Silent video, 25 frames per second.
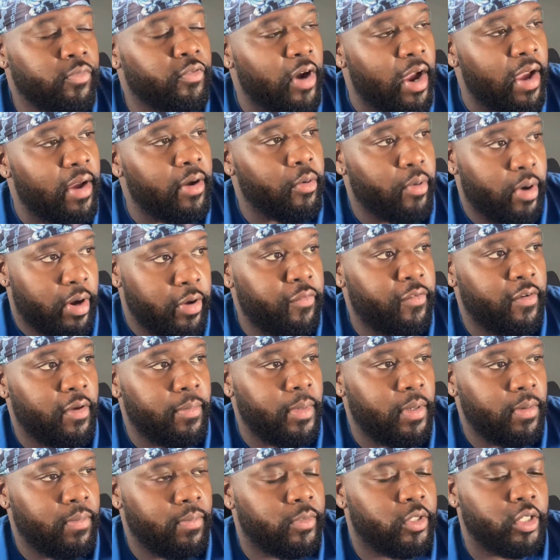Right. You feel
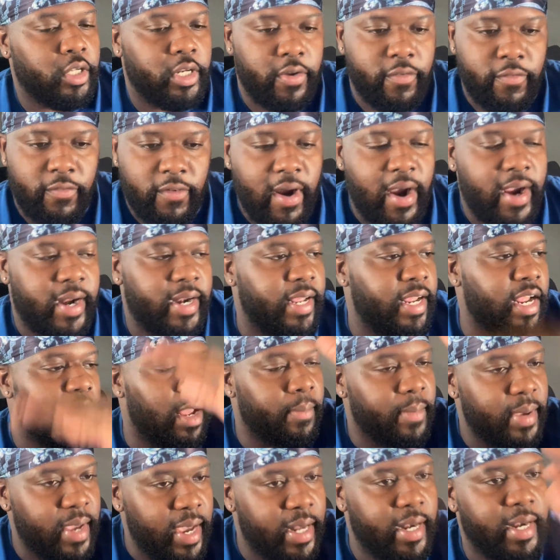me? So then Friday,
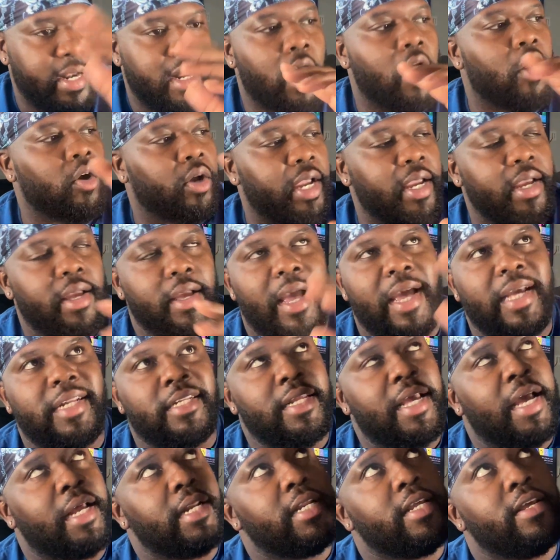I'm editing. Okay, I
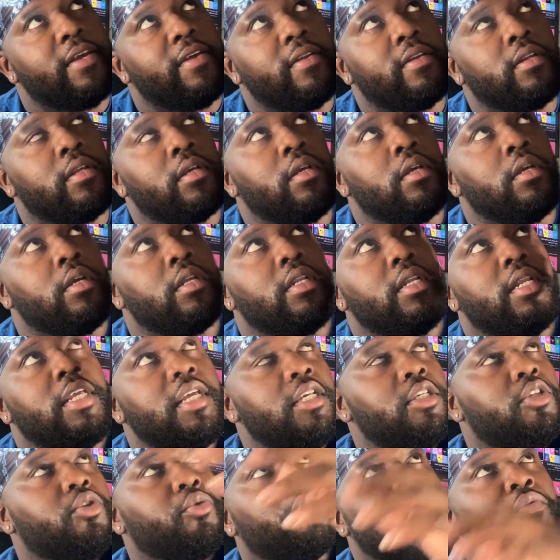did
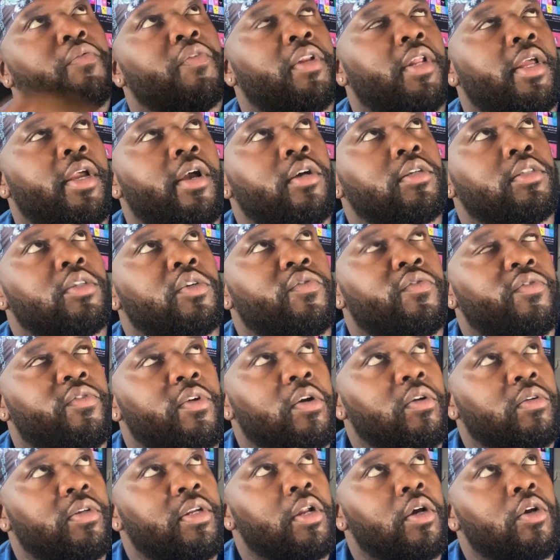these 3 videos
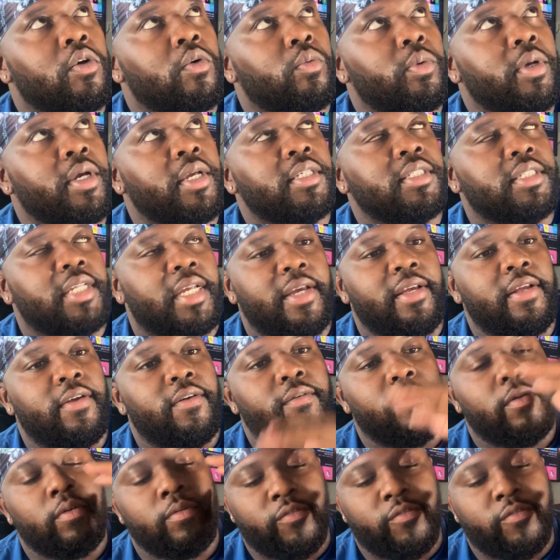on Wednesday.